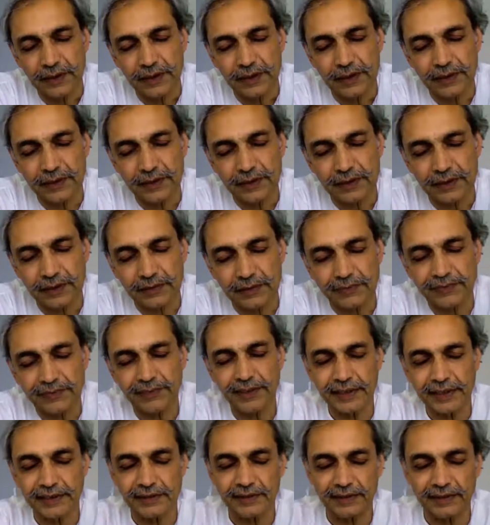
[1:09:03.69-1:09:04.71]

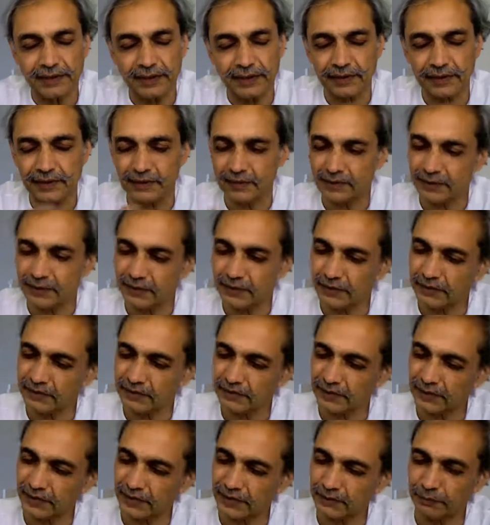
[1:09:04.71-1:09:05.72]
effects are received
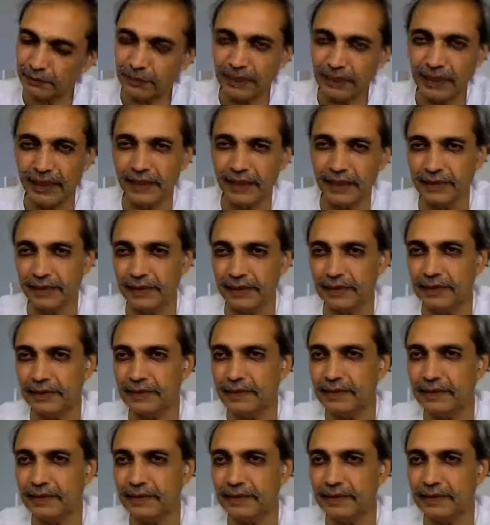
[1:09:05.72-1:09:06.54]
as pain,